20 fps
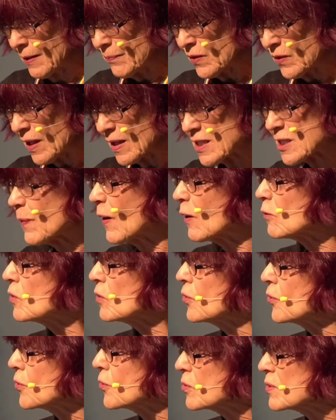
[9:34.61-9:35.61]
It's about
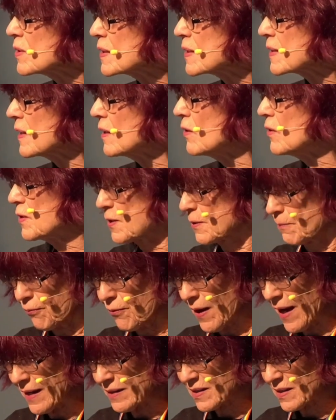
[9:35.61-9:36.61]
learned skills and
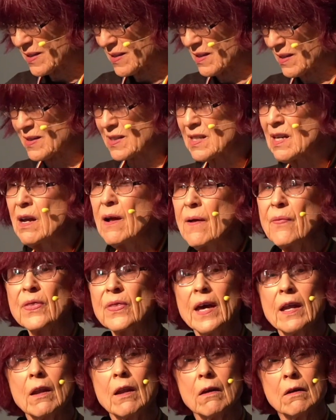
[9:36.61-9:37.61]
practices
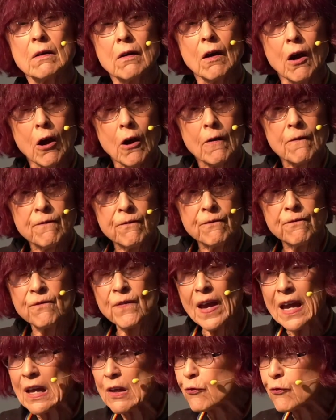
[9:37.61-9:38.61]
that are
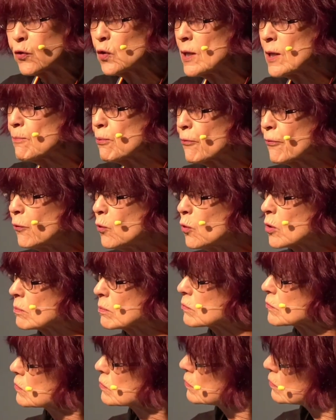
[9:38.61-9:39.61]
faithfully
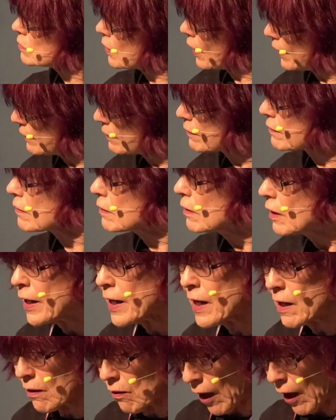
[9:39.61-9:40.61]
performed, like
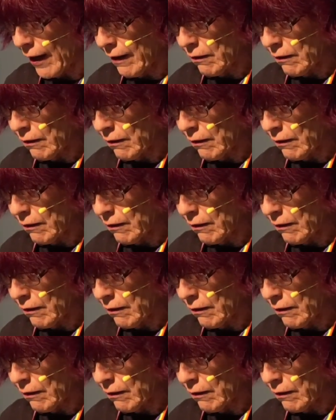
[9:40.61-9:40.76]
Eli.